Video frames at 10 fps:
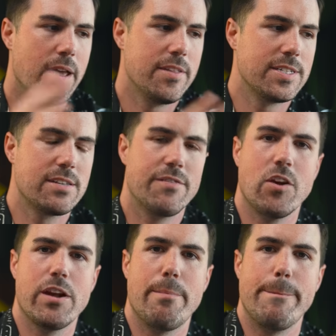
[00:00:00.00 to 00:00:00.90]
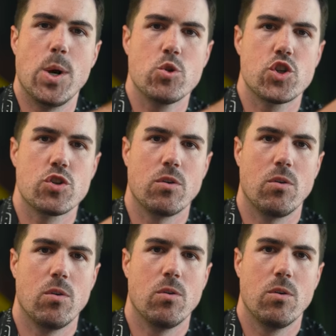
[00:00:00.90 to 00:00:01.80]
This is a very
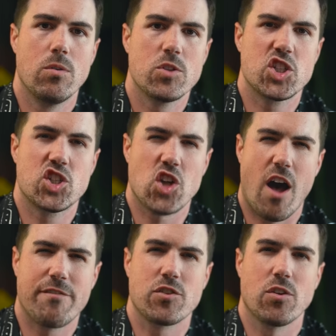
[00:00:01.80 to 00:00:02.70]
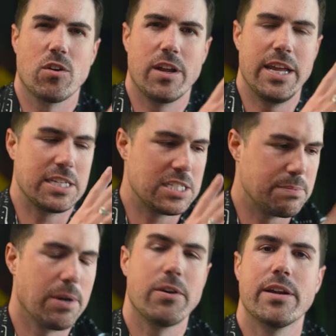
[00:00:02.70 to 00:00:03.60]
emotional, softer
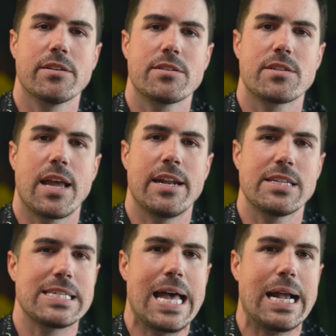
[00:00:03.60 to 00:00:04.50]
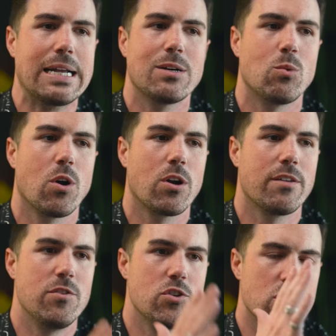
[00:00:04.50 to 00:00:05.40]
experience. And it's not gonna work
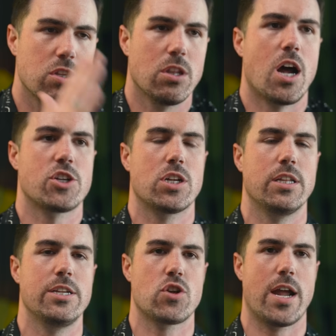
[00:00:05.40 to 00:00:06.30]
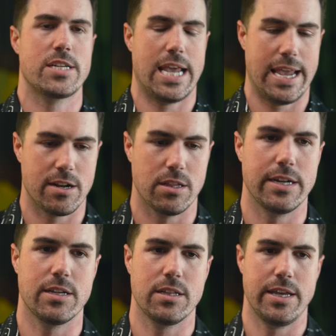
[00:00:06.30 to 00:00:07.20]
if you just logically try to
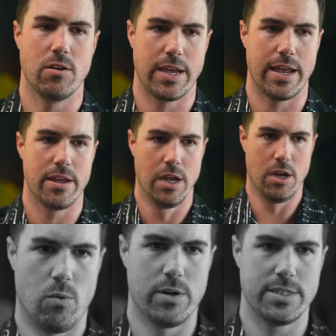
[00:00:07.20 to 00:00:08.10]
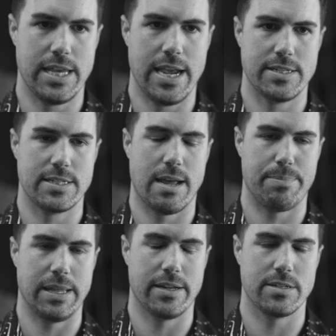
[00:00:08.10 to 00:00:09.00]
analytically, okay, what is the 8-step
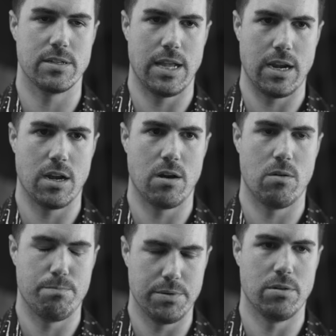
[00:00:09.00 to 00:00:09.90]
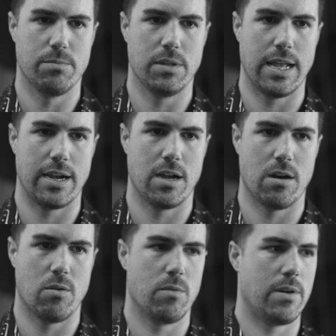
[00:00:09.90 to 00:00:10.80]
plan to let go? Boom, let go.